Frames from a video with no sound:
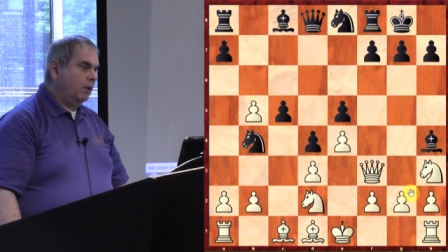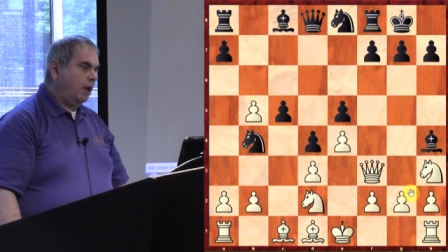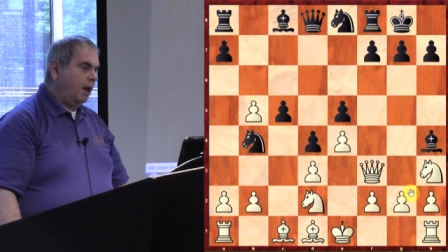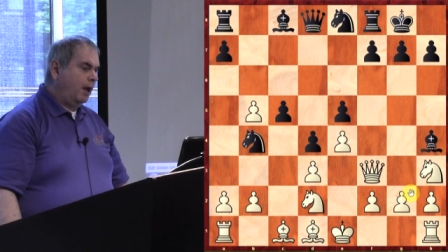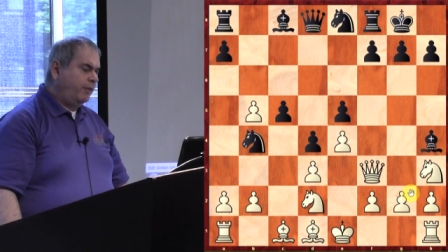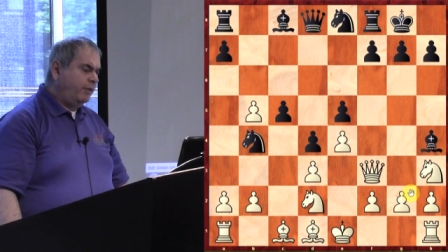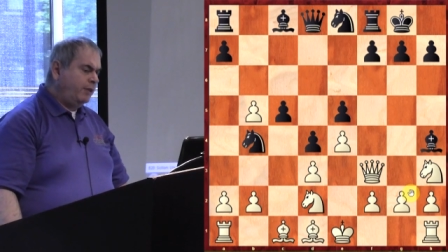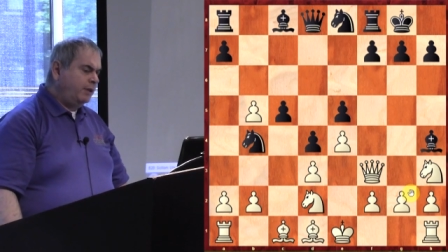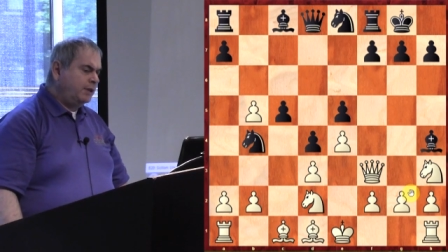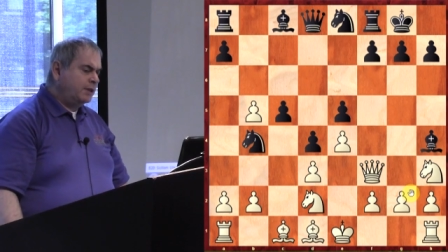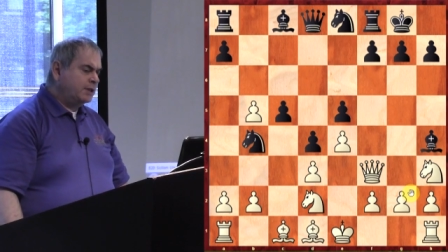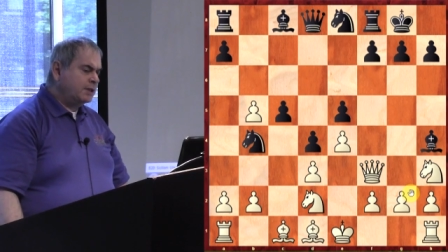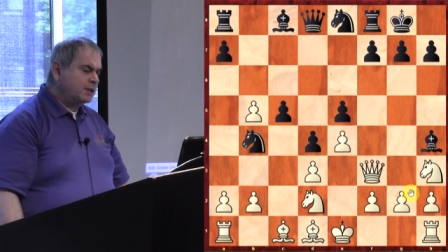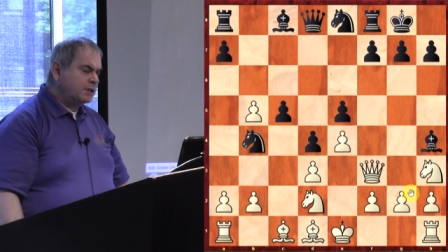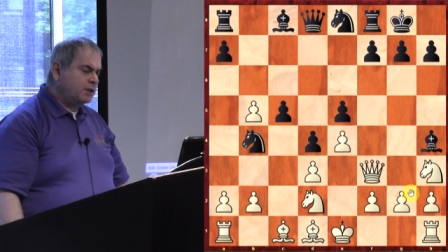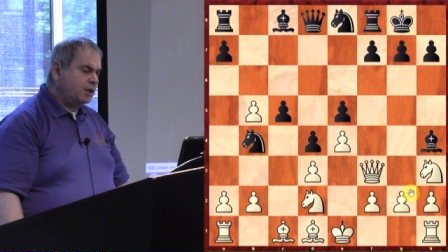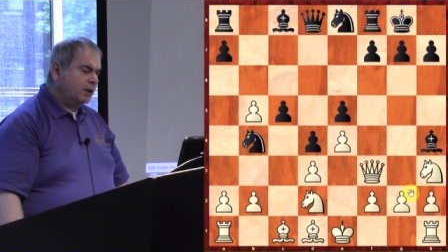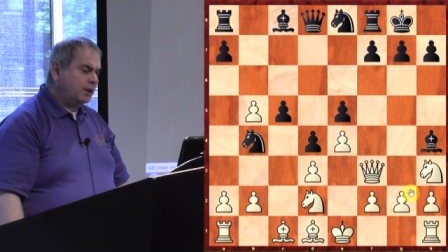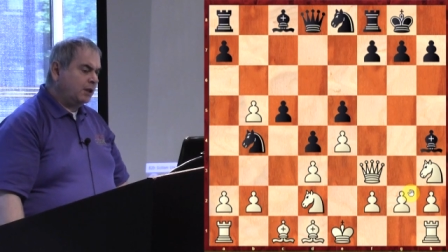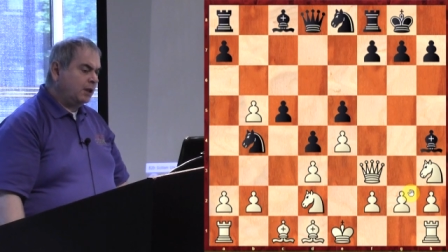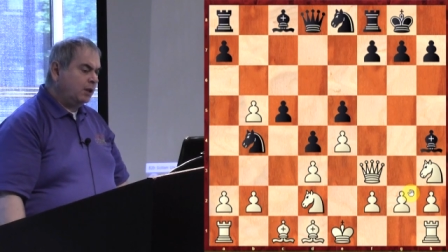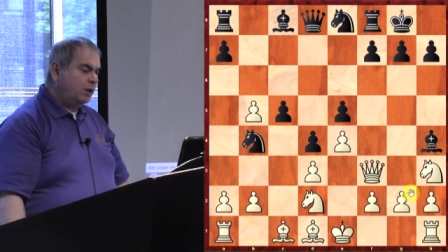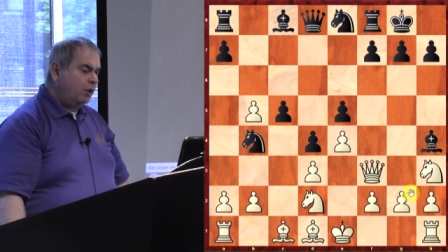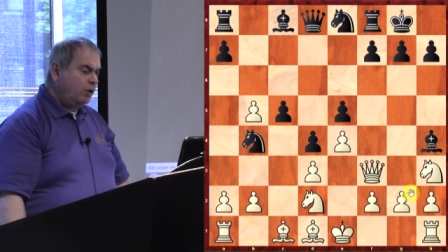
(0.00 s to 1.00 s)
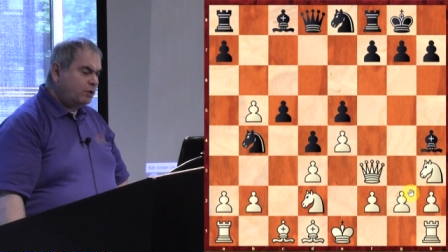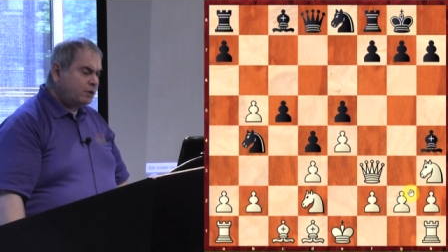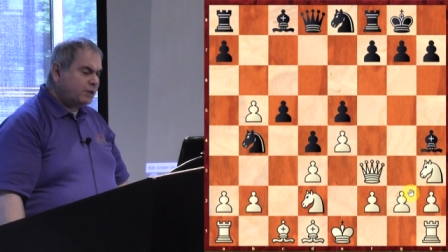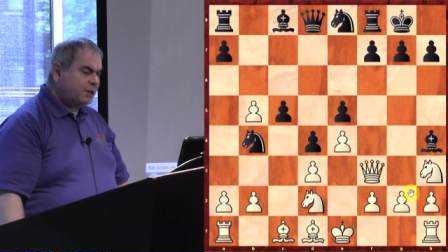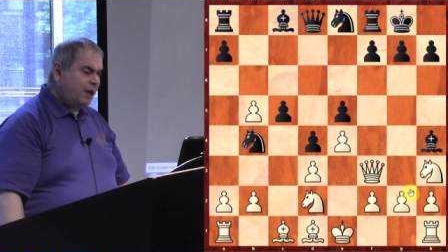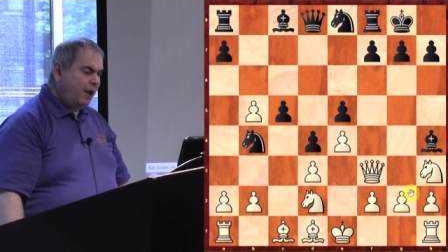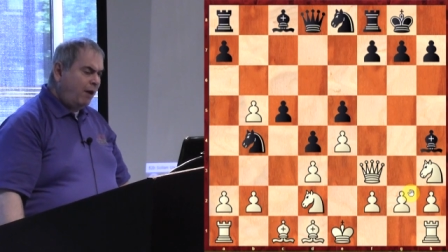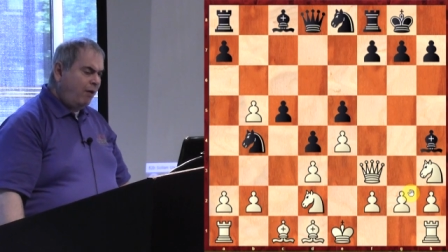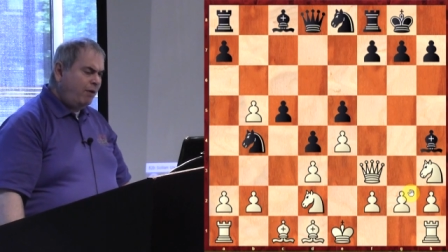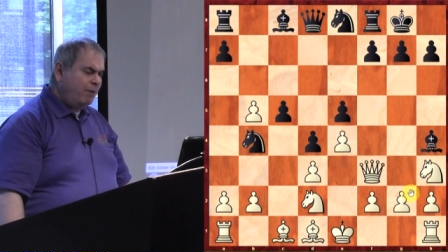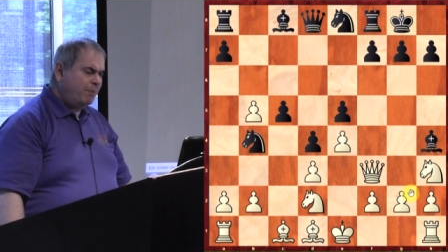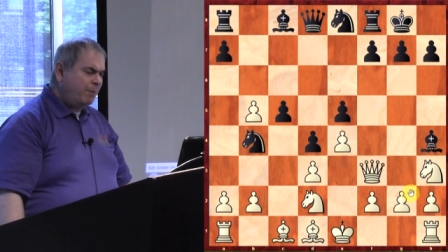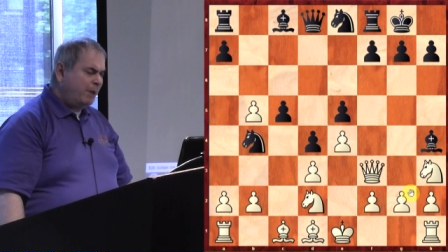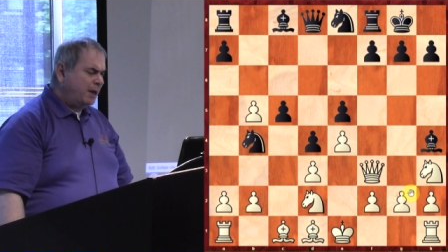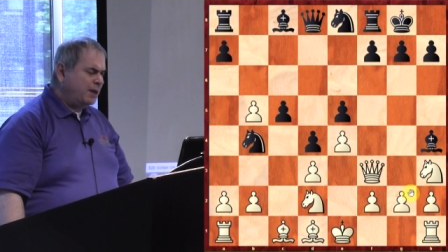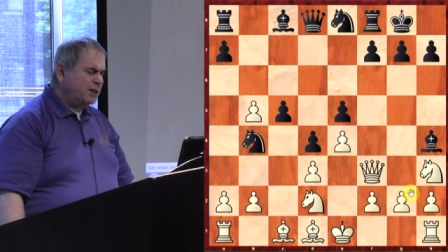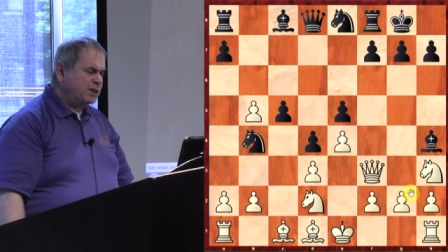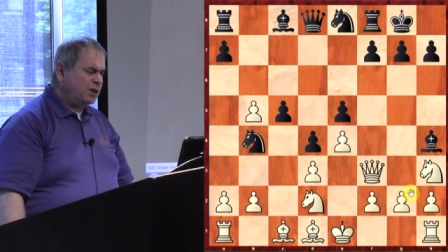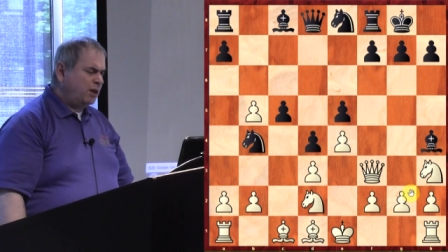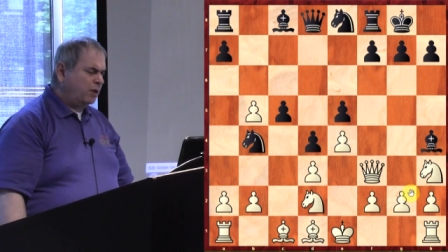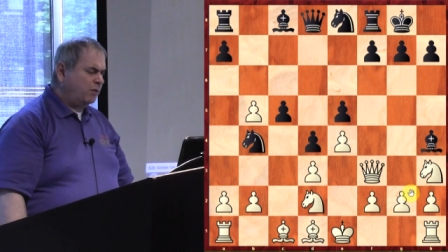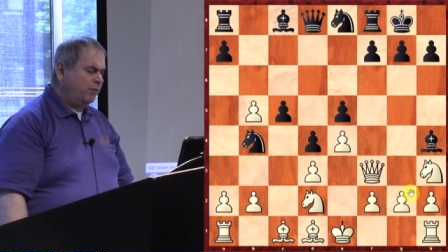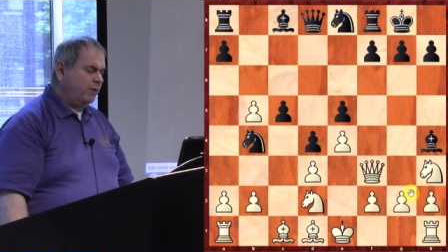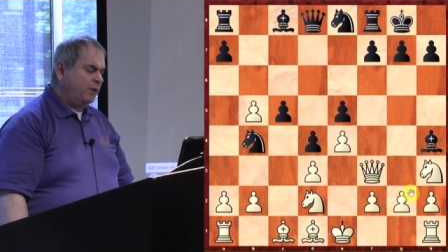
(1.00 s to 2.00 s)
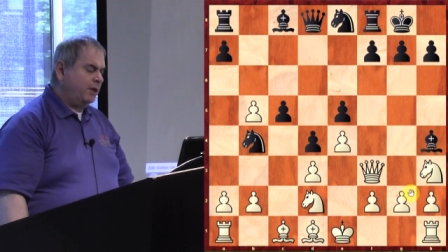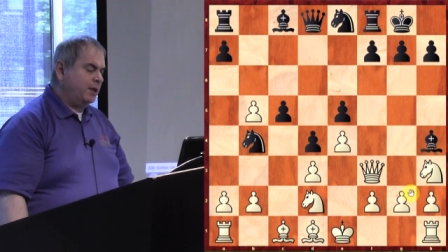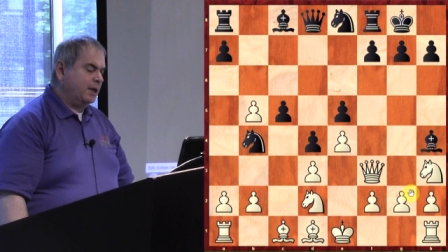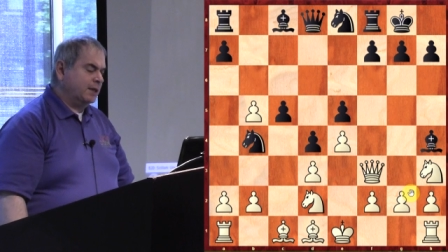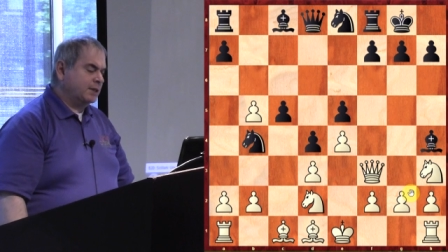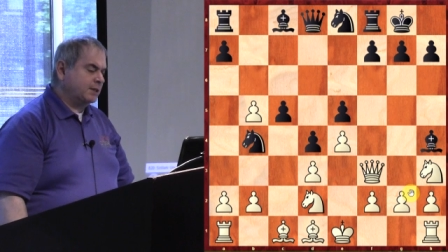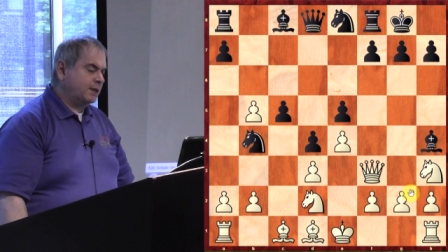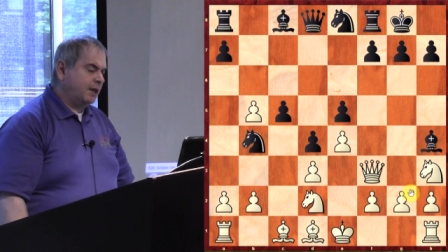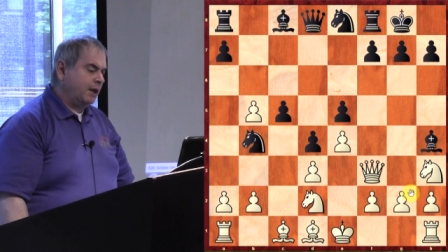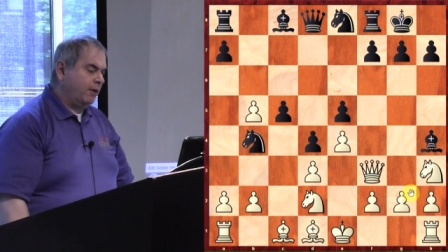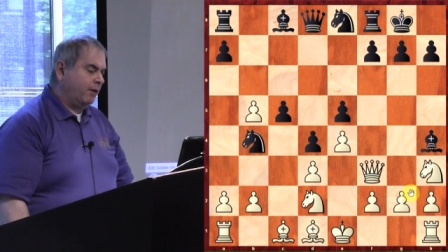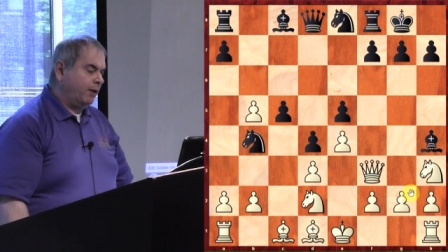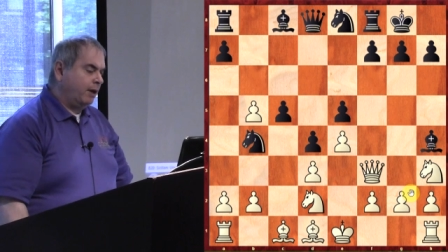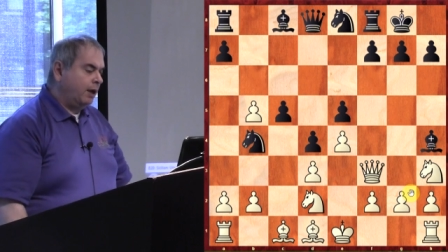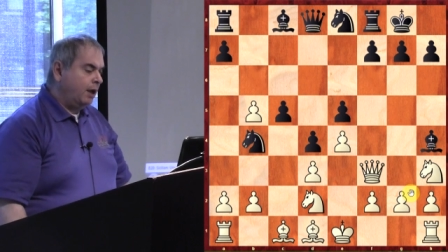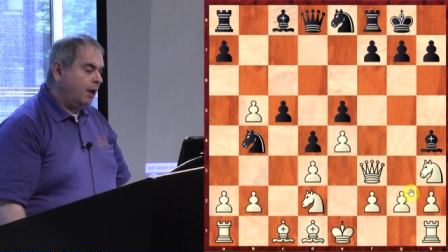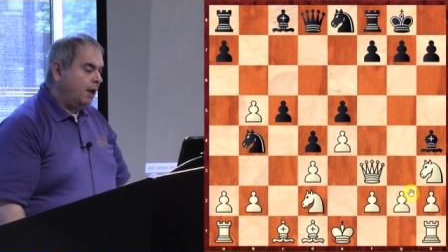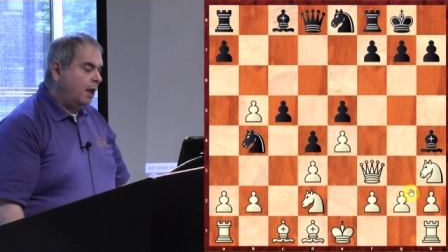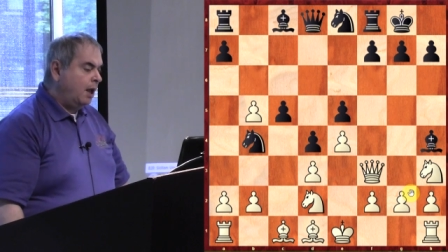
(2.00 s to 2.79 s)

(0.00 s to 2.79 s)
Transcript: I think this is not, it looks scary, but it's not really as scary.